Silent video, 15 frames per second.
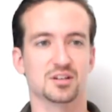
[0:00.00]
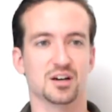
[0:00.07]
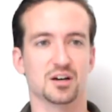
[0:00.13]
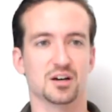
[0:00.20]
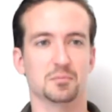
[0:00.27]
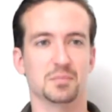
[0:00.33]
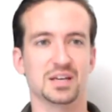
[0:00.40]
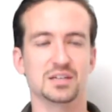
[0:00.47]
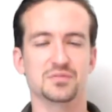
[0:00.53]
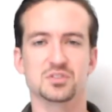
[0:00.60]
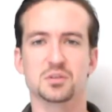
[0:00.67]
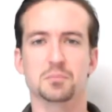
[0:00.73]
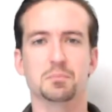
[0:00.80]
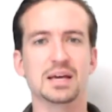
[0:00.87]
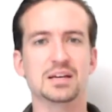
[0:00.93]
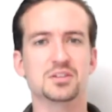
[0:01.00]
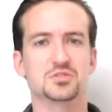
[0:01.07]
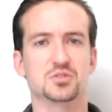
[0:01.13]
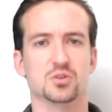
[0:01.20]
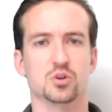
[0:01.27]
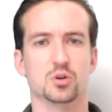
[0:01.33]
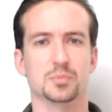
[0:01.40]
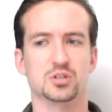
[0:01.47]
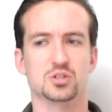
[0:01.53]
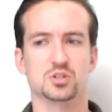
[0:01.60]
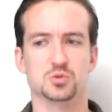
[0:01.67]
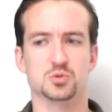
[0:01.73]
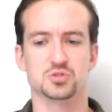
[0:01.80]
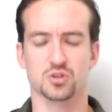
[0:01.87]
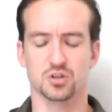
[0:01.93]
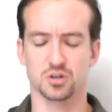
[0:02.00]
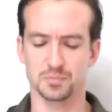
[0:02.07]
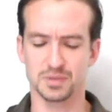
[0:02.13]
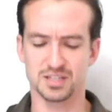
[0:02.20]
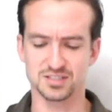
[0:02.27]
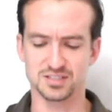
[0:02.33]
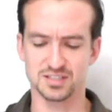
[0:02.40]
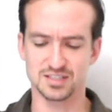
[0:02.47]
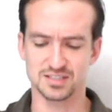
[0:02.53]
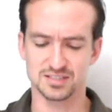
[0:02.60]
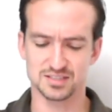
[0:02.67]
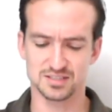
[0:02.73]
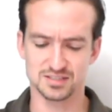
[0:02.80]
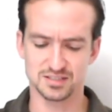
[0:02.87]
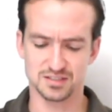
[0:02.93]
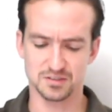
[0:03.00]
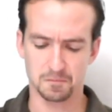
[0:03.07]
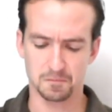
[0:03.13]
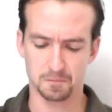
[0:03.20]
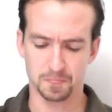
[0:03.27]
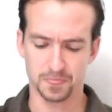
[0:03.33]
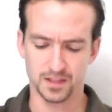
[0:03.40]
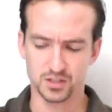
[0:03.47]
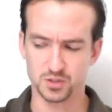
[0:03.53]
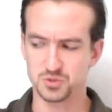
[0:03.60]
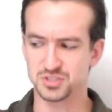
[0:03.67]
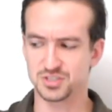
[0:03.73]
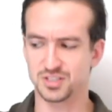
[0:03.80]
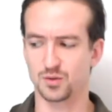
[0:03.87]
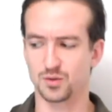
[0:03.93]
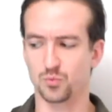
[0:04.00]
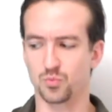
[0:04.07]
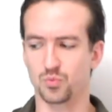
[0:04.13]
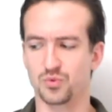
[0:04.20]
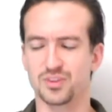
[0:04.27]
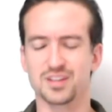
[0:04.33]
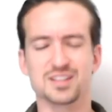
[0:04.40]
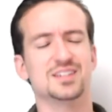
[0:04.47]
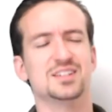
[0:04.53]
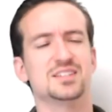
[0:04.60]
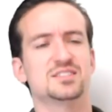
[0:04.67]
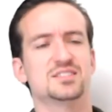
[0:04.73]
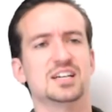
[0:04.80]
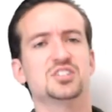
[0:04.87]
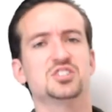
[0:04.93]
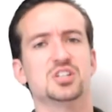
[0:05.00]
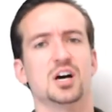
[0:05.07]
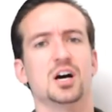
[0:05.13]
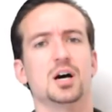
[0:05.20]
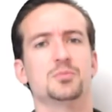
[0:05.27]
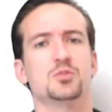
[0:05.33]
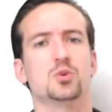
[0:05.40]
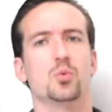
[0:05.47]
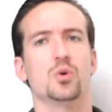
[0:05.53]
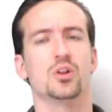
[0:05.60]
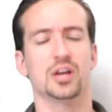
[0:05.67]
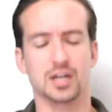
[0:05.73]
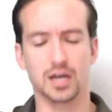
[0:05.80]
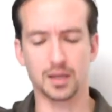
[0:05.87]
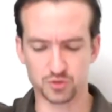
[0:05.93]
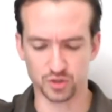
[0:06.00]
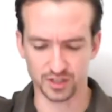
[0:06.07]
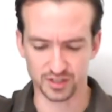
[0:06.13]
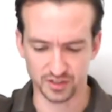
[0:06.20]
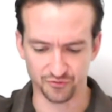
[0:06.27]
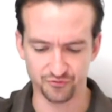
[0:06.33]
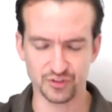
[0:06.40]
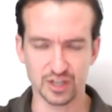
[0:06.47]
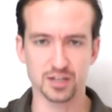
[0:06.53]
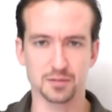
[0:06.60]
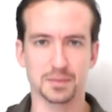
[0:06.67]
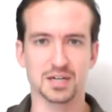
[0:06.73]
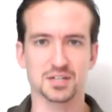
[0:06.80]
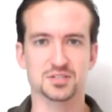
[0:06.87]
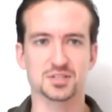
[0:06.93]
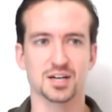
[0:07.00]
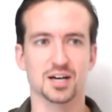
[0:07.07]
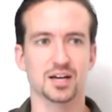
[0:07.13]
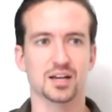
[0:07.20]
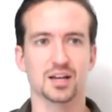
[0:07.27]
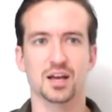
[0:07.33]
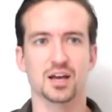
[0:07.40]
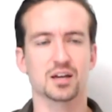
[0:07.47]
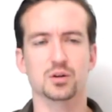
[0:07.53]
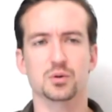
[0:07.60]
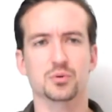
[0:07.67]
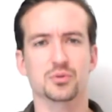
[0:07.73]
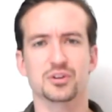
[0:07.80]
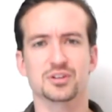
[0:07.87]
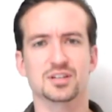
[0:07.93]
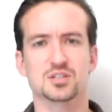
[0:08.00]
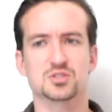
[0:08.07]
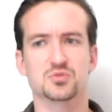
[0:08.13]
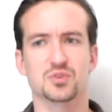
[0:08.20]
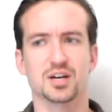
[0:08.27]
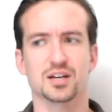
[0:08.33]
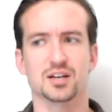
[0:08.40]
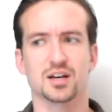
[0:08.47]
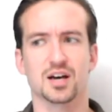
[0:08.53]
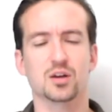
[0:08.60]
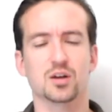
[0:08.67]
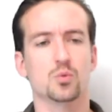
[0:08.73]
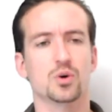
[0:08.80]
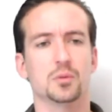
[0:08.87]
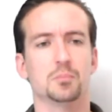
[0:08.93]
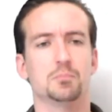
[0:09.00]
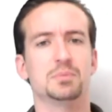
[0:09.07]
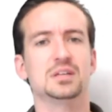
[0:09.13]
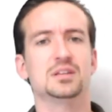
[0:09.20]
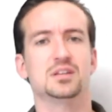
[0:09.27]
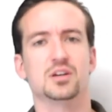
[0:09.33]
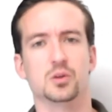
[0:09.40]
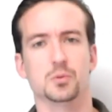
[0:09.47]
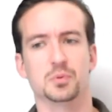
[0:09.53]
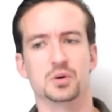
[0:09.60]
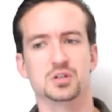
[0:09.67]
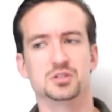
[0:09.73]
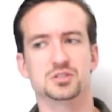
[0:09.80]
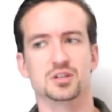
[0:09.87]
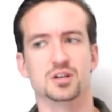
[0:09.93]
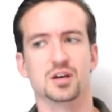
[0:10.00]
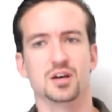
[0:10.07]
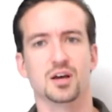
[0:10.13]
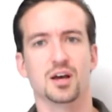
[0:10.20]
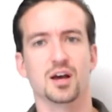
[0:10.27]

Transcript: Um, even debates are a little bit too strong because it, it's you it sets you up to where like I'm trying to defend my side and, and I don't think that's right. I don't want to beat the other person.